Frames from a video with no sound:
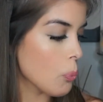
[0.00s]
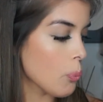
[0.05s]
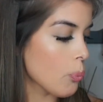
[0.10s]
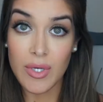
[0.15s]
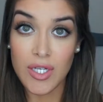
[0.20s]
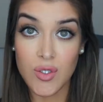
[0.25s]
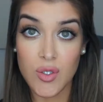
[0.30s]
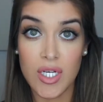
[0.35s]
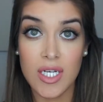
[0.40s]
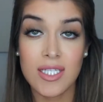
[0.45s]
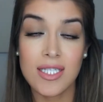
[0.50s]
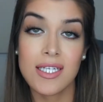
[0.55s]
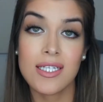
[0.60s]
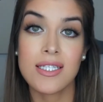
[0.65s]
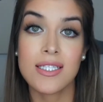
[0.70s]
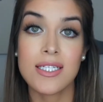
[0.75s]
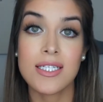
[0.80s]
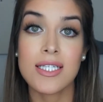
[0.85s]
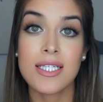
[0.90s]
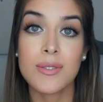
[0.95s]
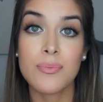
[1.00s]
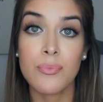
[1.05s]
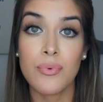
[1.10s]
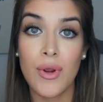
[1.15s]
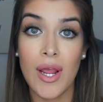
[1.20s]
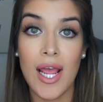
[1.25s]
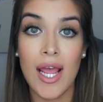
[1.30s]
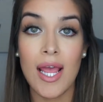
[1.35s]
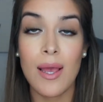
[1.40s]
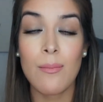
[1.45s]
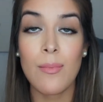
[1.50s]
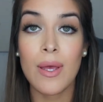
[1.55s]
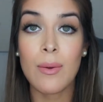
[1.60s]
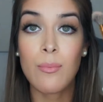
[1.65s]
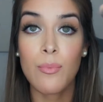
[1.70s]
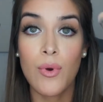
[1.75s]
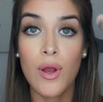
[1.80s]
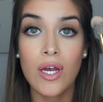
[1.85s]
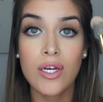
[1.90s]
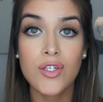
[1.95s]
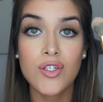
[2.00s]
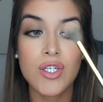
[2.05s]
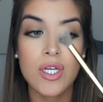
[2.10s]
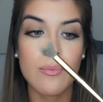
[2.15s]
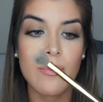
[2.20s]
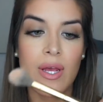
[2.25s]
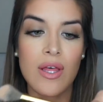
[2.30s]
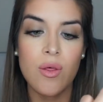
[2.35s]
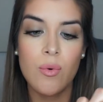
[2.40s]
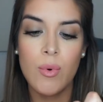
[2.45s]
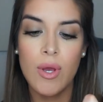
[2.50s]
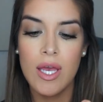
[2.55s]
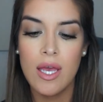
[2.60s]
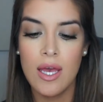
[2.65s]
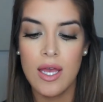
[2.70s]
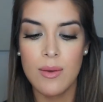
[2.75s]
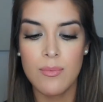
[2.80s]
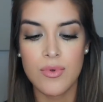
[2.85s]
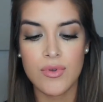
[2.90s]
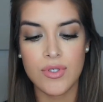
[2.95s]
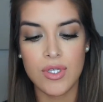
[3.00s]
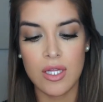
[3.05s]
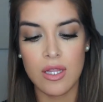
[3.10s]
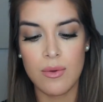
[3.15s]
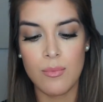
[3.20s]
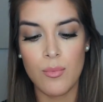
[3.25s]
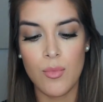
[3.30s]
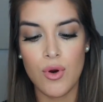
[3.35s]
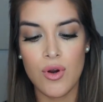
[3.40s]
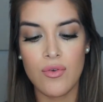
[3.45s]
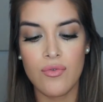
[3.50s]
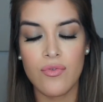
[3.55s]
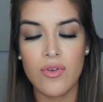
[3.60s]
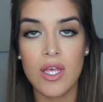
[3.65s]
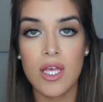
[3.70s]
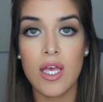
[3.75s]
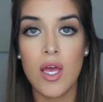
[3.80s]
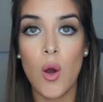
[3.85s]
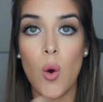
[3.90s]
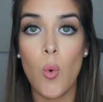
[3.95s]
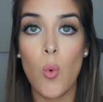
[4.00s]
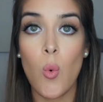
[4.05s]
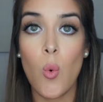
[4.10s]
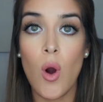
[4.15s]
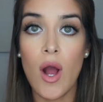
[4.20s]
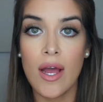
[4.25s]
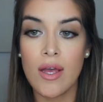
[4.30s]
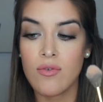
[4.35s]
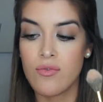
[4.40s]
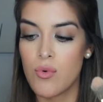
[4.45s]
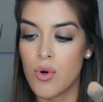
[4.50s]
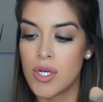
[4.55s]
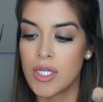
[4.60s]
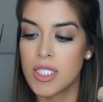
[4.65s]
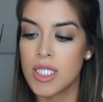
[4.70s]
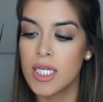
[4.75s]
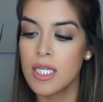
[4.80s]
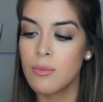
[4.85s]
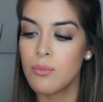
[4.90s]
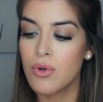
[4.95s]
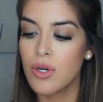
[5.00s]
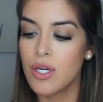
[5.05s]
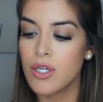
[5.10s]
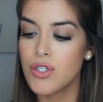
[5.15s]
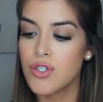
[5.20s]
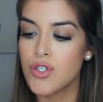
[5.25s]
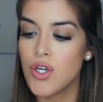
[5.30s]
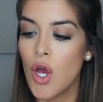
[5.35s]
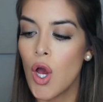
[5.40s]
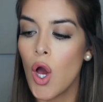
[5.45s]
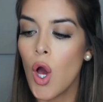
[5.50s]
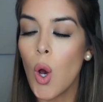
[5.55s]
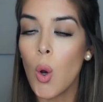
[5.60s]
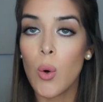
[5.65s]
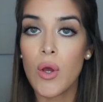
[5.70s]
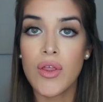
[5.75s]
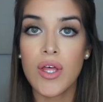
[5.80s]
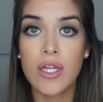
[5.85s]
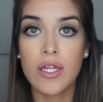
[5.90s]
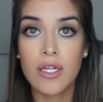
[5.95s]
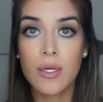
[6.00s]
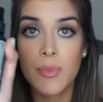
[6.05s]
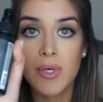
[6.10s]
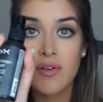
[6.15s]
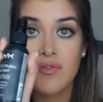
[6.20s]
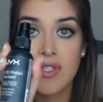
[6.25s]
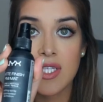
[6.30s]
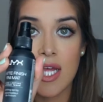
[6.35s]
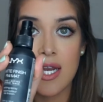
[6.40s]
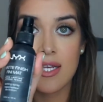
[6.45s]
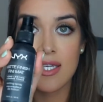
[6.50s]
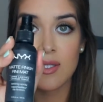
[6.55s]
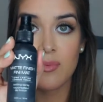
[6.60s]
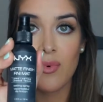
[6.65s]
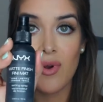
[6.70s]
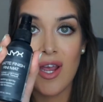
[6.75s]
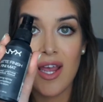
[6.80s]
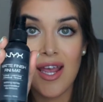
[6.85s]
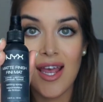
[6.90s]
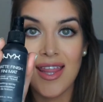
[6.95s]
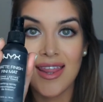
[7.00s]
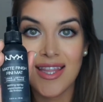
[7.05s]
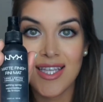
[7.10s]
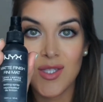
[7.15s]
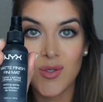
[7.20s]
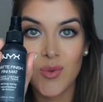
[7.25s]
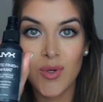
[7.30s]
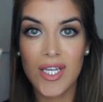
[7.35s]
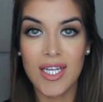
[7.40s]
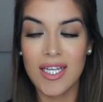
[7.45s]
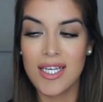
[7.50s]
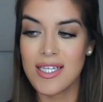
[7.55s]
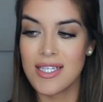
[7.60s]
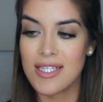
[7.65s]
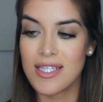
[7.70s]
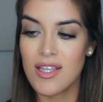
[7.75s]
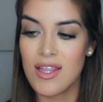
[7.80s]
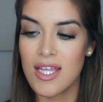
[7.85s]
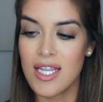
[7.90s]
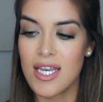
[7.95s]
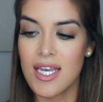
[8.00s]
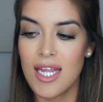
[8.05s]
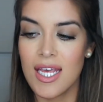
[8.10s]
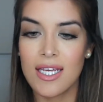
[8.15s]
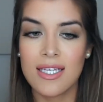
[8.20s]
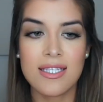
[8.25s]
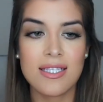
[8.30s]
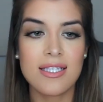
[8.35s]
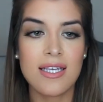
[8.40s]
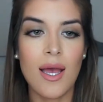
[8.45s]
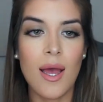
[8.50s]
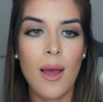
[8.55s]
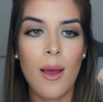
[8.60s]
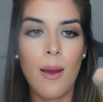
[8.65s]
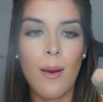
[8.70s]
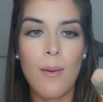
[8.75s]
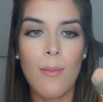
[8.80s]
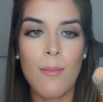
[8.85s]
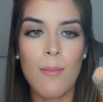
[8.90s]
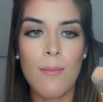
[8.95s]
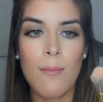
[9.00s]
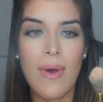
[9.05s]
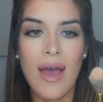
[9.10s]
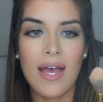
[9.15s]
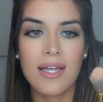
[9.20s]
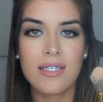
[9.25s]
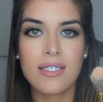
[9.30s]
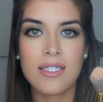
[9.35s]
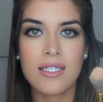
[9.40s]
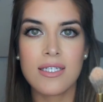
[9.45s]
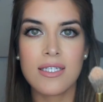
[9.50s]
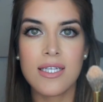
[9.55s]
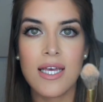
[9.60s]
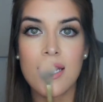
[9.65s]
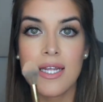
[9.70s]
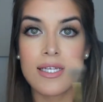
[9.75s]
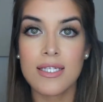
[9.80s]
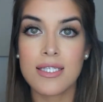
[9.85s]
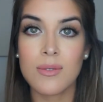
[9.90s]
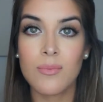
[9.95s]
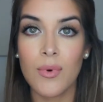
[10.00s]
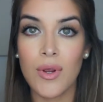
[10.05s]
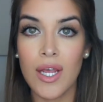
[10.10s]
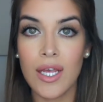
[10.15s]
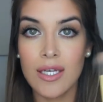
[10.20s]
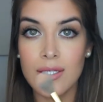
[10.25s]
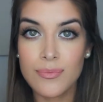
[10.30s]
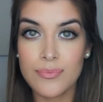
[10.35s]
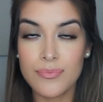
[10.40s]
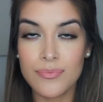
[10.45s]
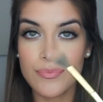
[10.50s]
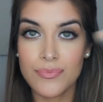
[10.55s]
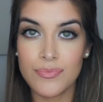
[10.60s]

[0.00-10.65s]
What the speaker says: My tricks is to spray my brush, and by the way, I'm using the Morphe Y14 brush with a little bit of setting spray, and this one is the NYX Matte Setting Spray.